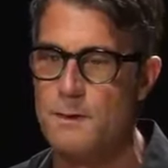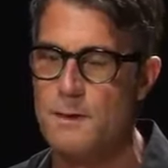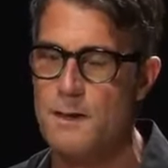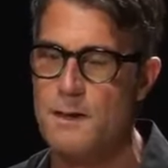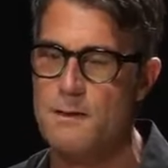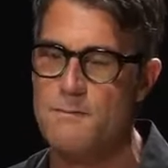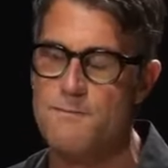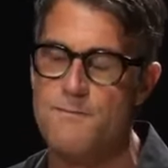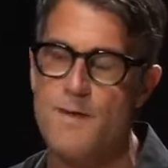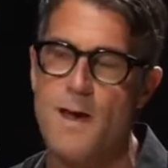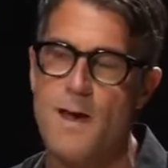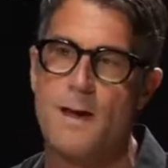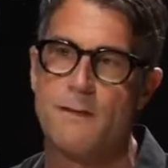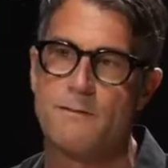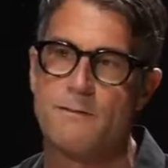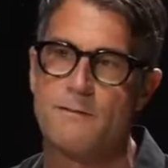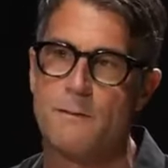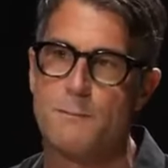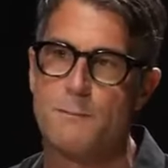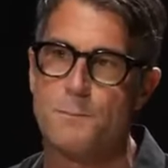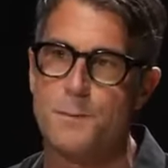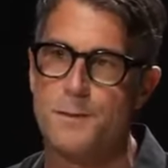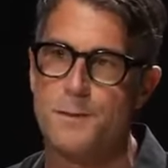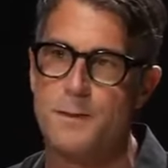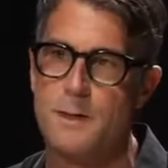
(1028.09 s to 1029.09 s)
and vast
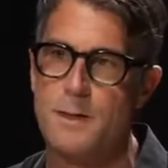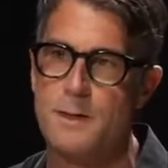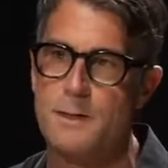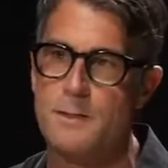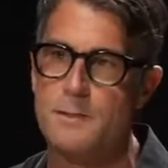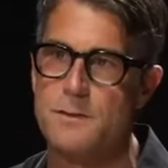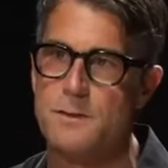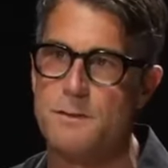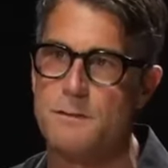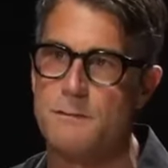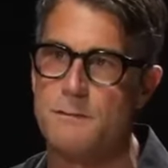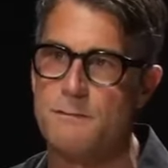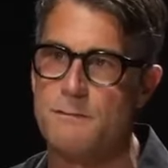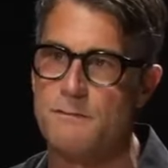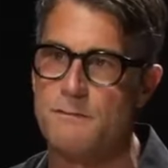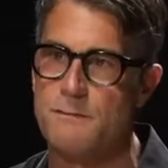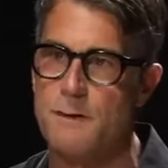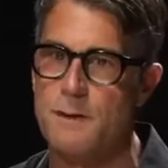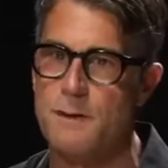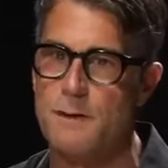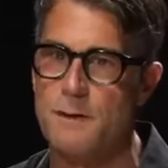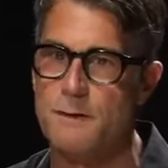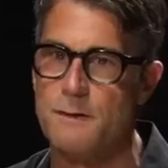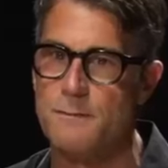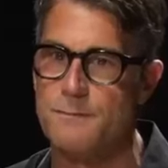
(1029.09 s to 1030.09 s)
implications
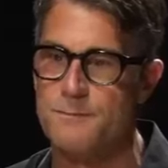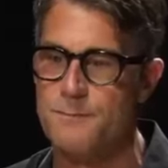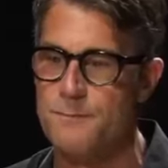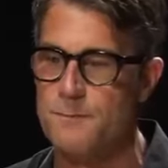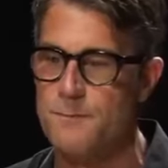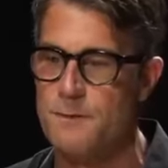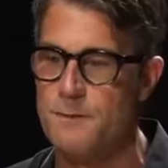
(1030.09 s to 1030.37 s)
of